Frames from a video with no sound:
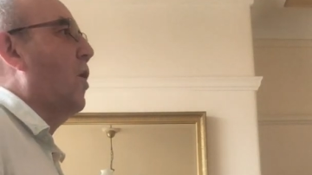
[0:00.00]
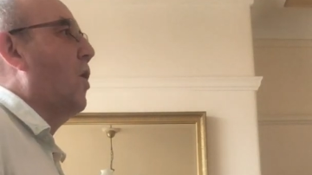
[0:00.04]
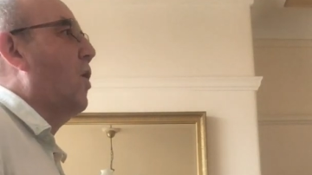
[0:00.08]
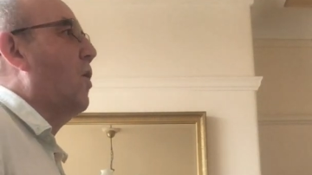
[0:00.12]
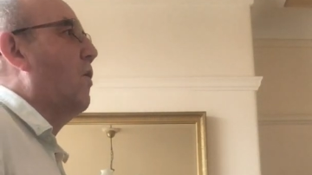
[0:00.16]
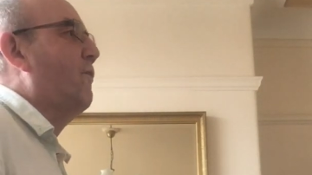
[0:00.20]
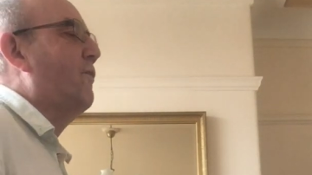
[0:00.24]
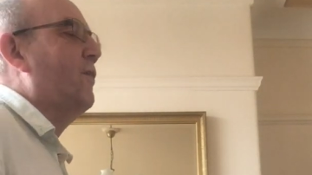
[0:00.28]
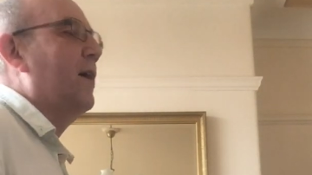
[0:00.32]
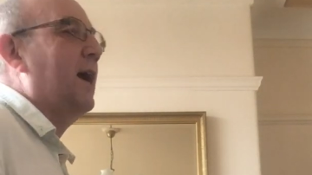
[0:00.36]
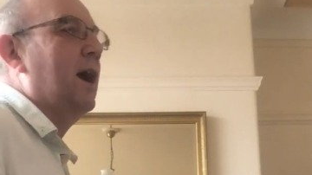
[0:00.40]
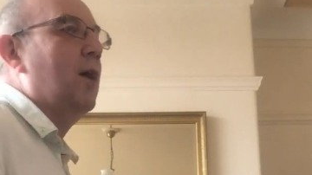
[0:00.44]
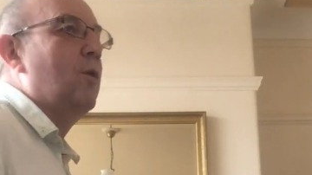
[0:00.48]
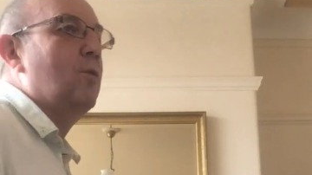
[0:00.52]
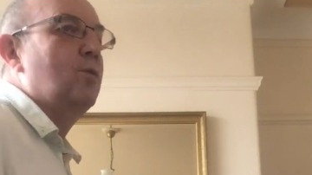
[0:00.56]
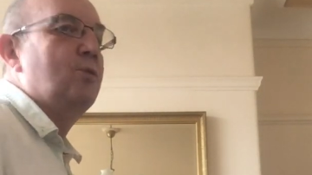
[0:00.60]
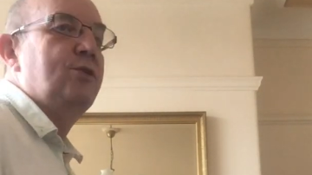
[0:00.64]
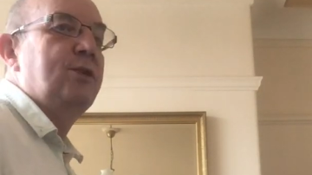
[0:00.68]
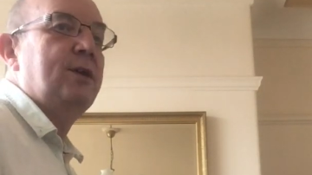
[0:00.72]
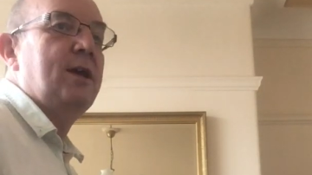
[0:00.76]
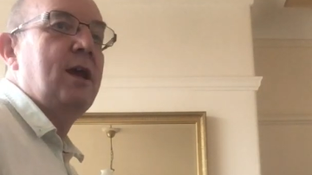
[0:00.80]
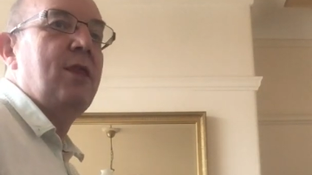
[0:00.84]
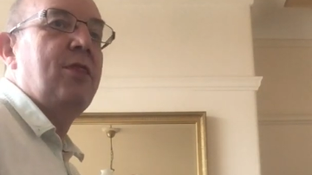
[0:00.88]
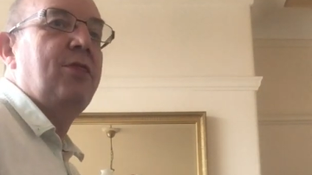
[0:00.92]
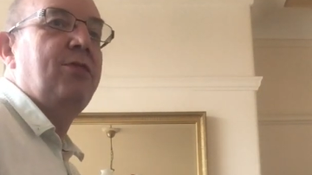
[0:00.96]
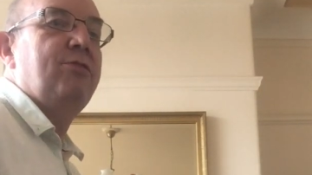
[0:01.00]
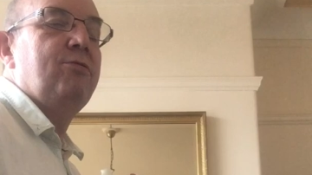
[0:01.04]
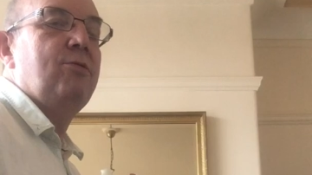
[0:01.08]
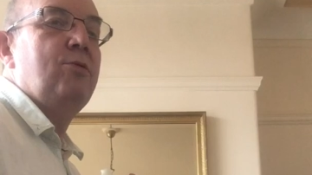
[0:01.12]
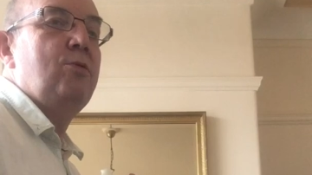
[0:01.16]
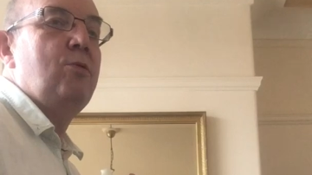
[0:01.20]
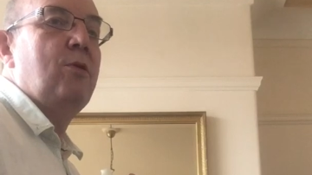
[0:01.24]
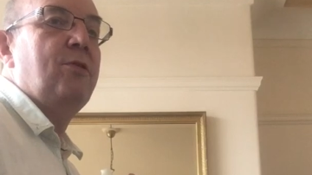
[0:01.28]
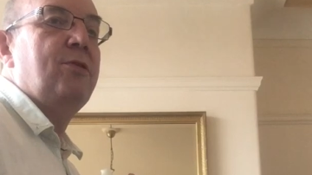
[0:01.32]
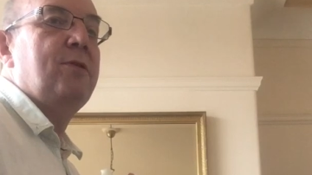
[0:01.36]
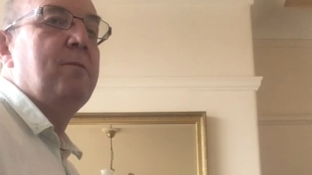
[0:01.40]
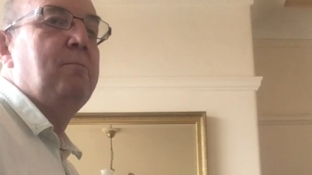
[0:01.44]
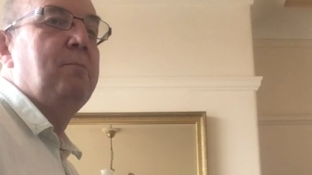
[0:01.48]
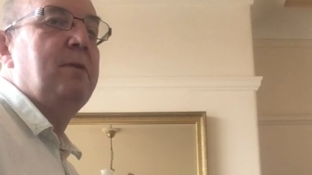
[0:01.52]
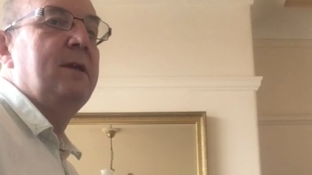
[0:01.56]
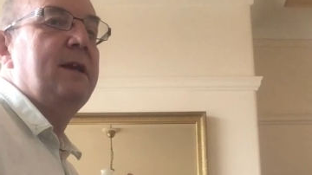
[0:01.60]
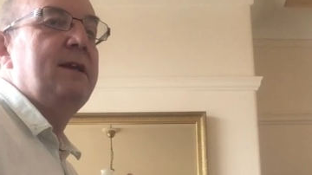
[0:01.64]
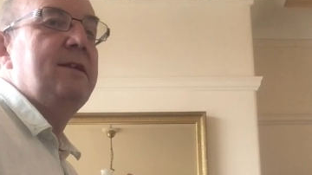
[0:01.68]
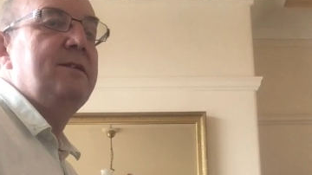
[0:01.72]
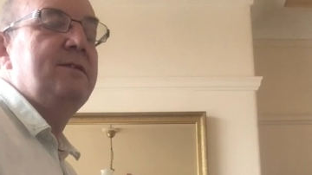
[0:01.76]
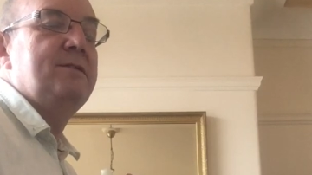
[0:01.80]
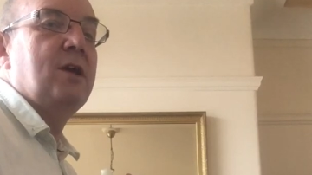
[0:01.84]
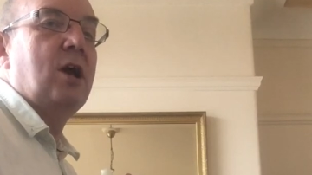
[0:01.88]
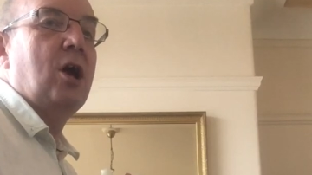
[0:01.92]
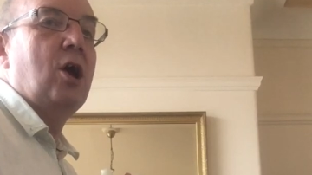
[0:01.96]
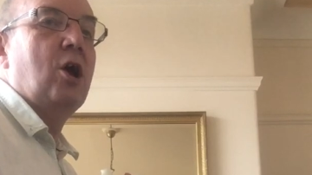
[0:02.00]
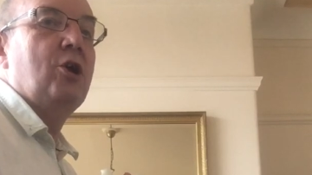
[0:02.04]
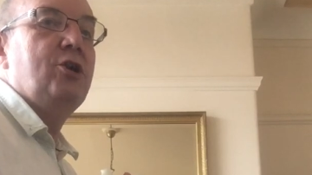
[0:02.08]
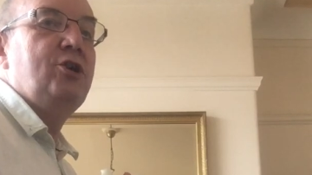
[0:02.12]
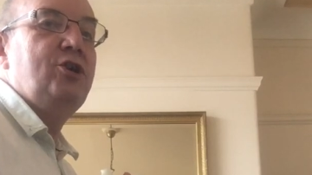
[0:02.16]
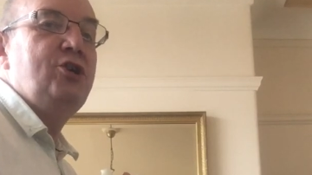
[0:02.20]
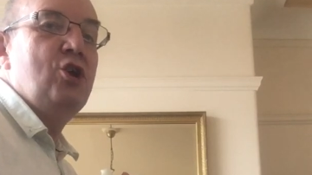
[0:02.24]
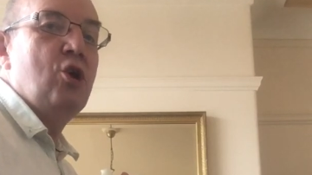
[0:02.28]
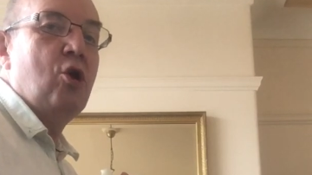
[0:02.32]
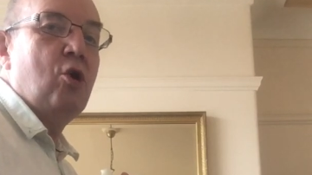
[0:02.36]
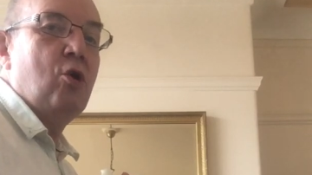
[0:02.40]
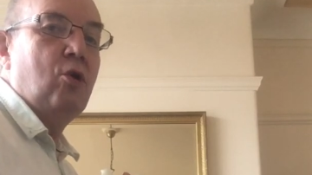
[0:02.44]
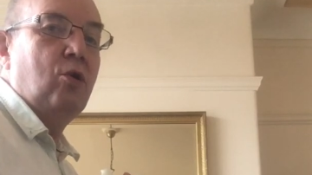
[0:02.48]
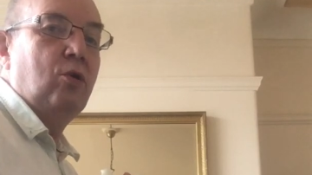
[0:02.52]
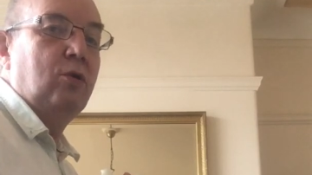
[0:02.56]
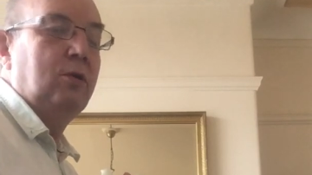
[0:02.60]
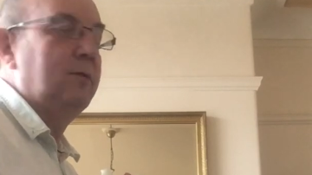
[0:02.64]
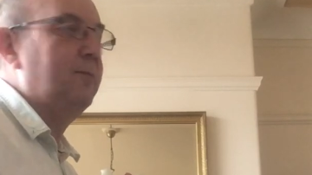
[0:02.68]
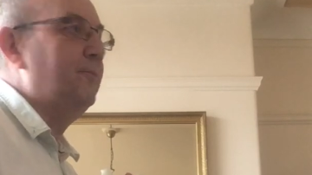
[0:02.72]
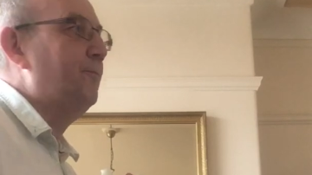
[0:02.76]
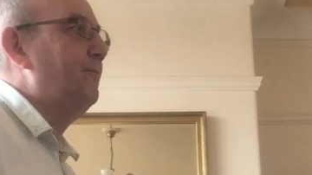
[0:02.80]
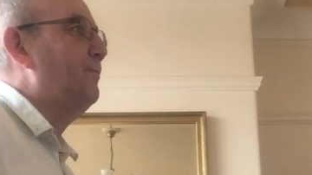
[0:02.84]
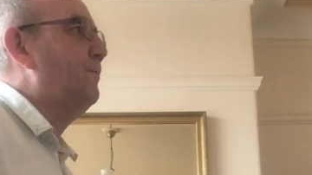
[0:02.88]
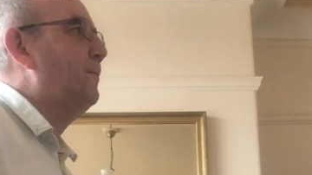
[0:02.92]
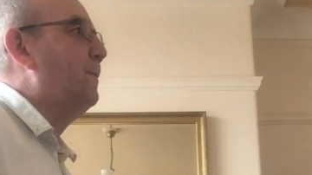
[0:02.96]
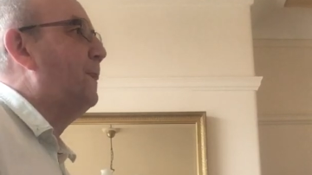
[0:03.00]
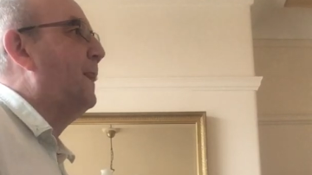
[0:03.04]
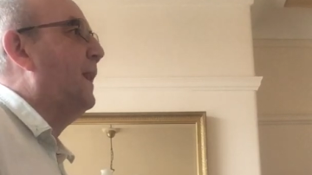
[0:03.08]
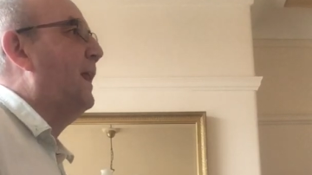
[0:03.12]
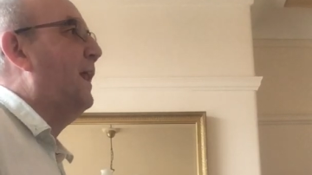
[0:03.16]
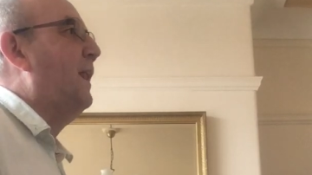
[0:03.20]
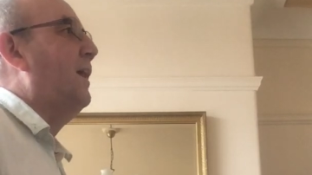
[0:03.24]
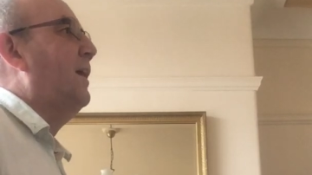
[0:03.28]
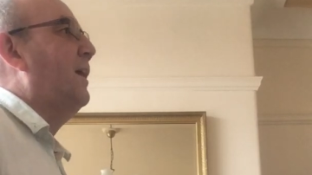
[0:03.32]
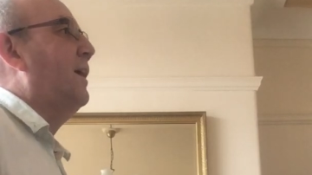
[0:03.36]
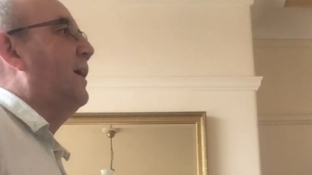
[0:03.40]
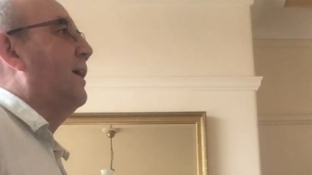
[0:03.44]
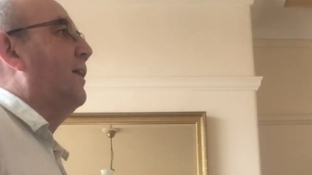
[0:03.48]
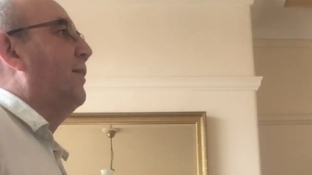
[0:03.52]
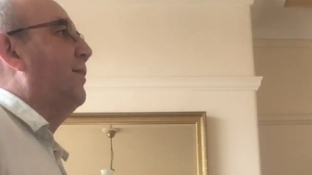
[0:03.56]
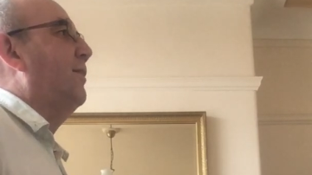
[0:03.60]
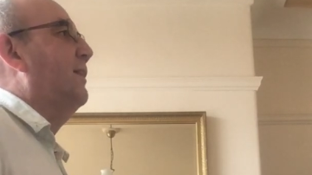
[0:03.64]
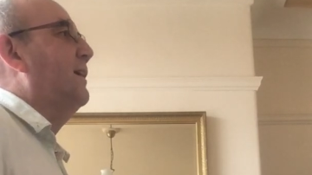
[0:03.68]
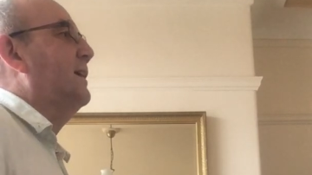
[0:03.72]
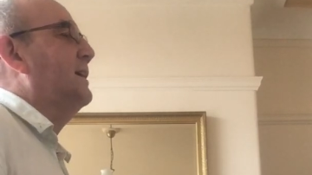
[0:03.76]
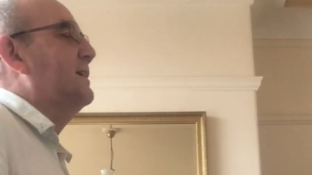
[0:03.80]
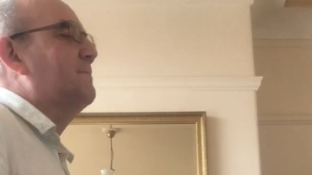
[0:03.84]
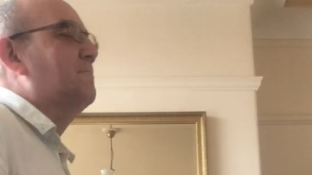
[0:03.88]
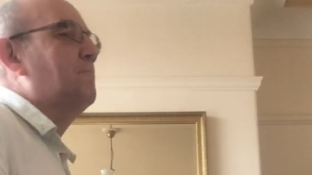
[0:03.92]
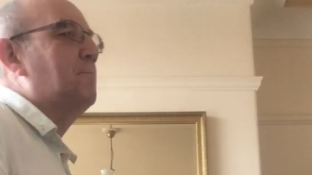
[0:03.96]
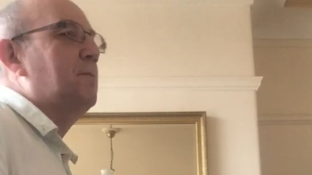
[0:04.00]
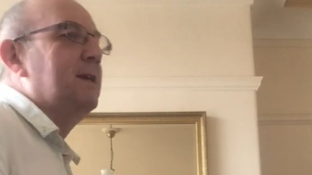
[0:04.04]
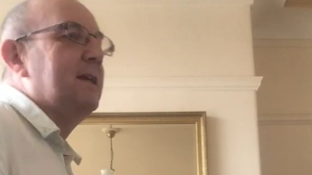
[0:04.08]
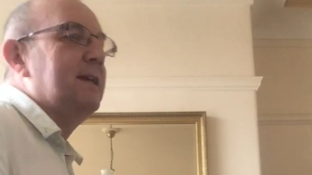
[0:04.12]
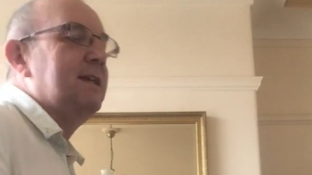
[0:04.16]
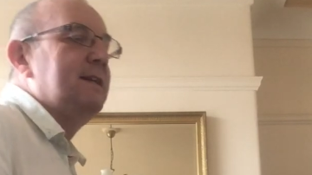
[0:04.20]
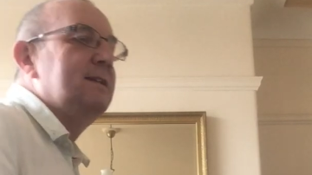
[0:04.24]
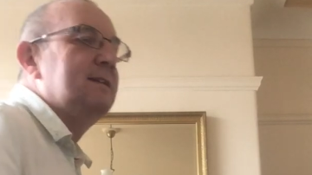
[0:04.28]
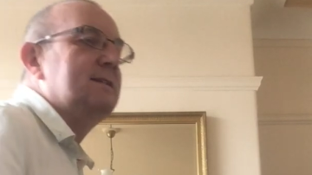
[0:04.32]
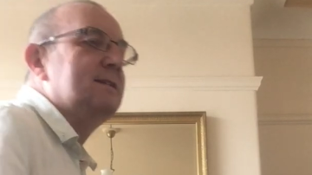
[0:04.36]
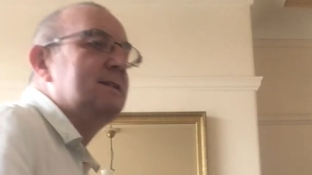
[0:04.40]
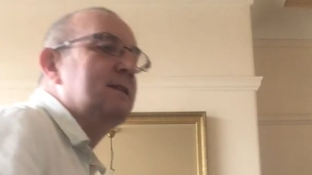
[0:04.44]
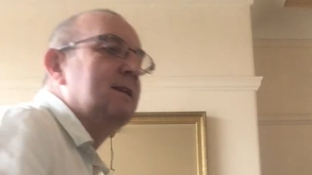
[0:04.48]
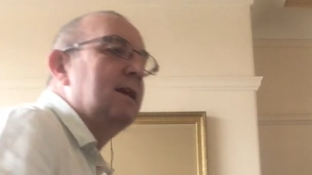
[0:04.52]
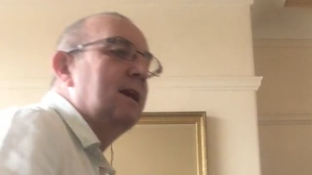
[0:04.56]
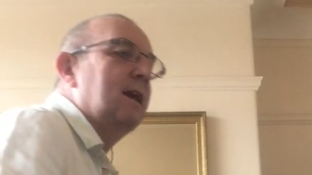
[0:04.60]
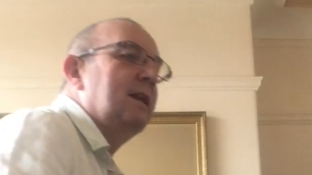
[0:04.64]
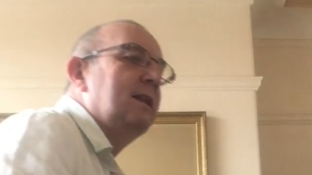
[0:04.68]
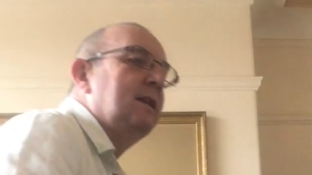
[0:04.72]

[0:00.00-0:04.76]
of how to get through the piece yawl. This piece